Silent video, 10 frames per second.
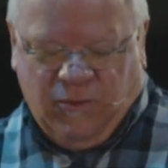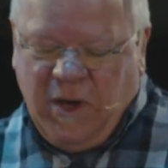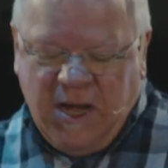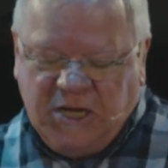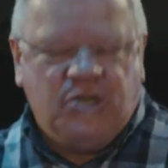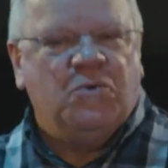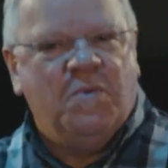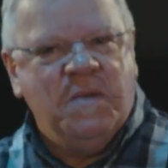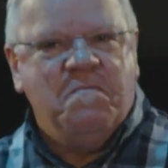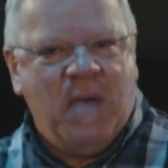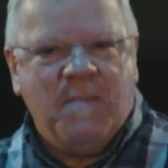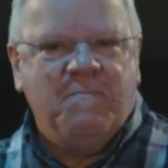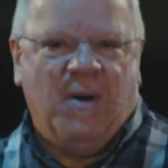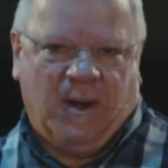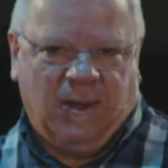We need to
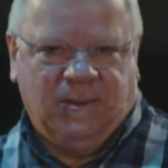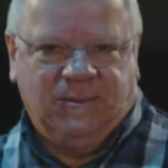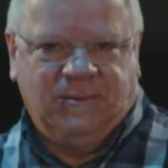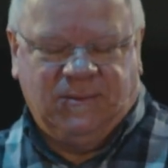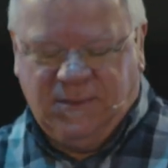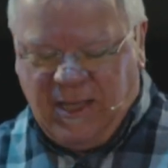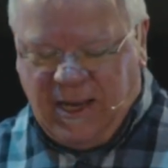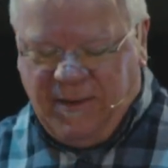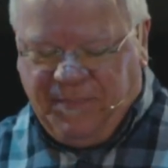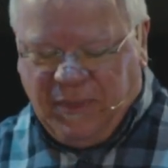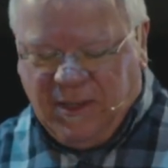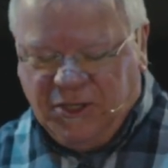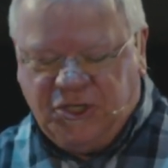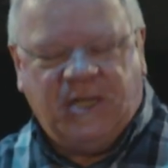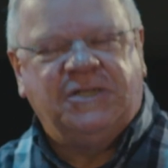remember that
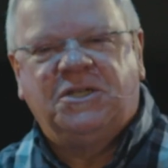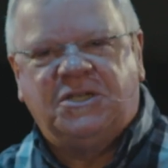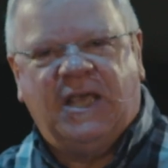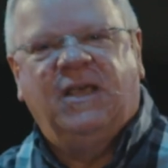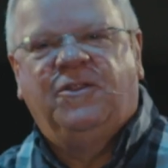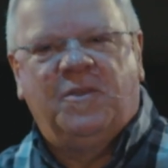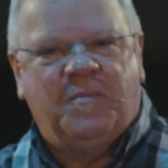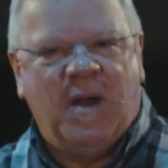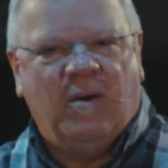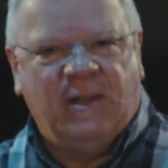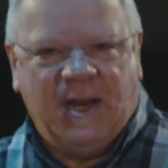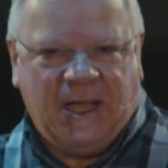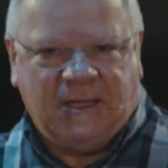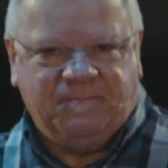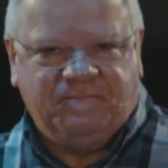Jesus healed the
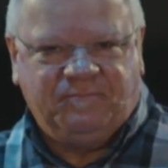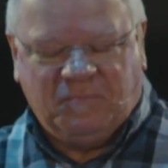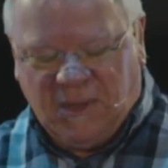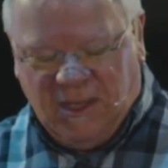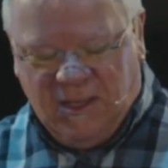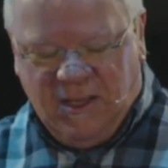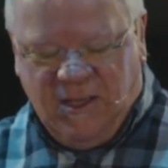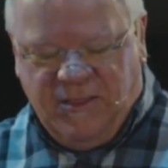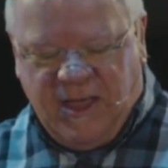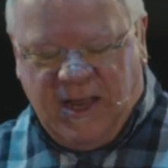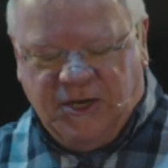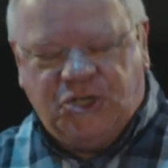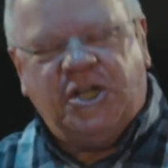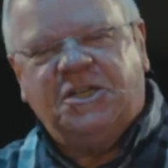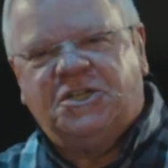paralytic, that
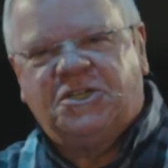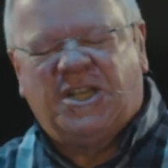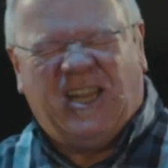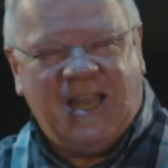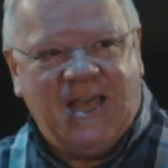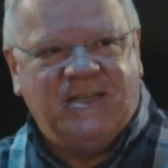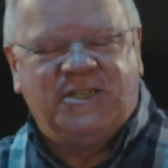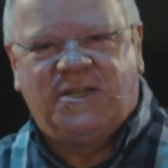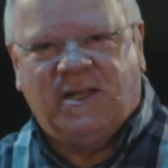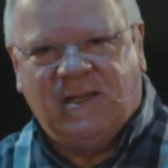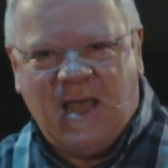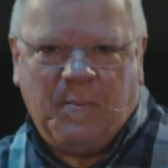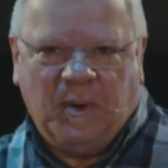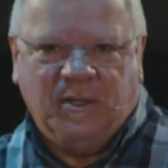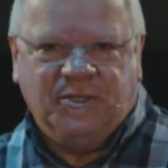Jesus cleansed
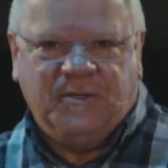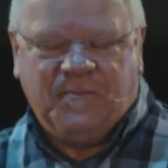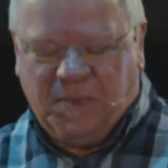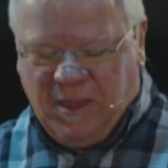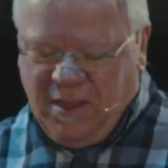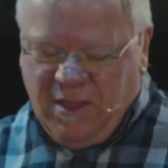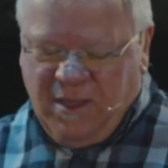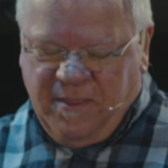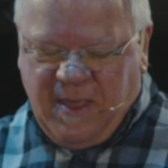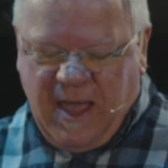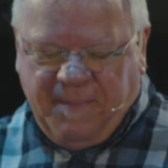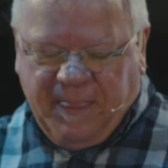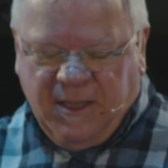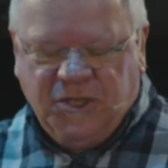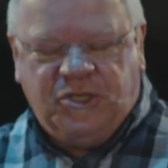lepers, that
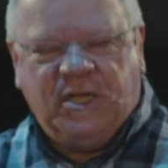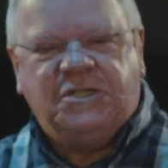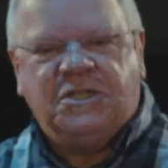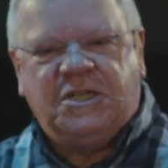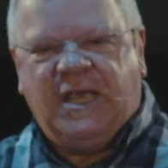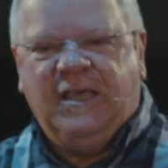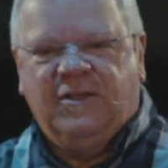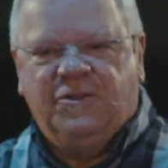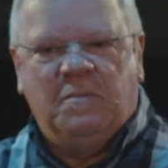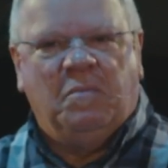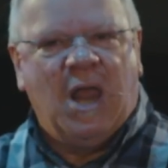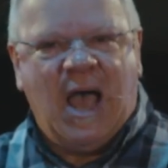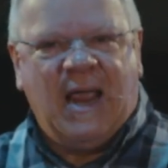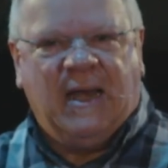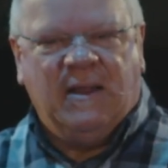Jesus healed the
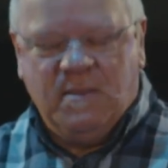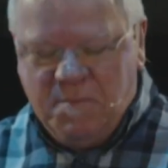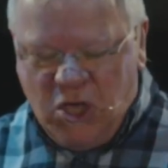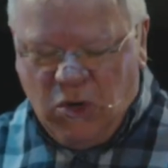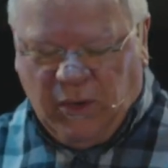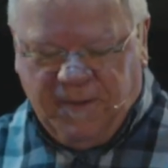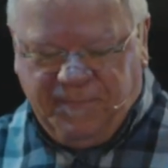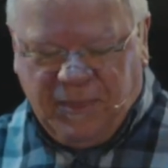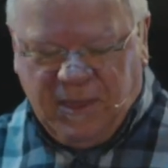blind and the mute,